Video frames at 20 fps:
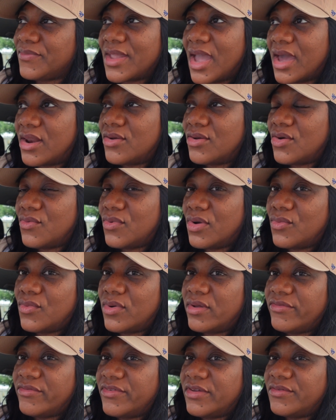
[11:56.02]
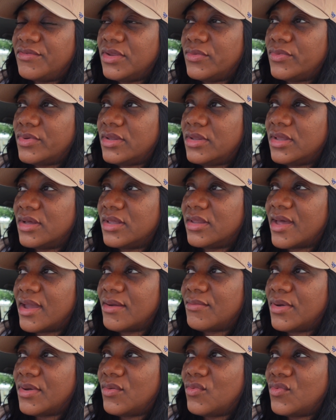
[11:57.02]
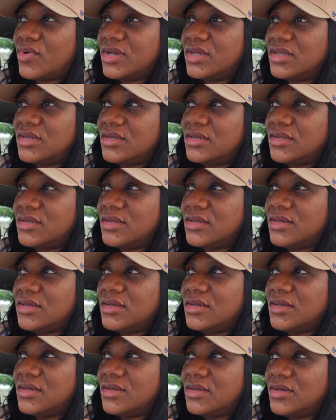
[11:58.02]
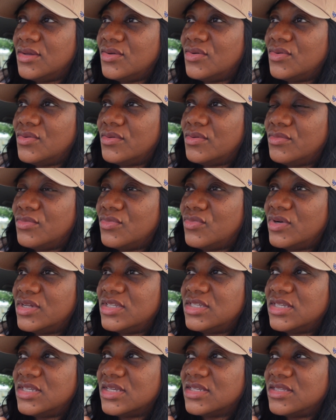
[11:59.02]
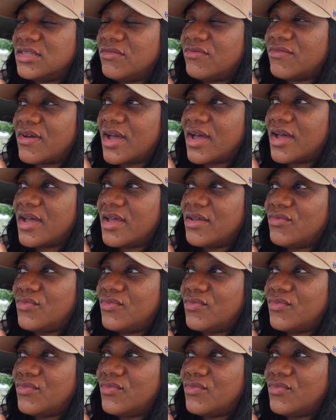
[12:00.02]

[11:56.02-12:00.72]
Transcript: I don't know what 150 would look like, but 165,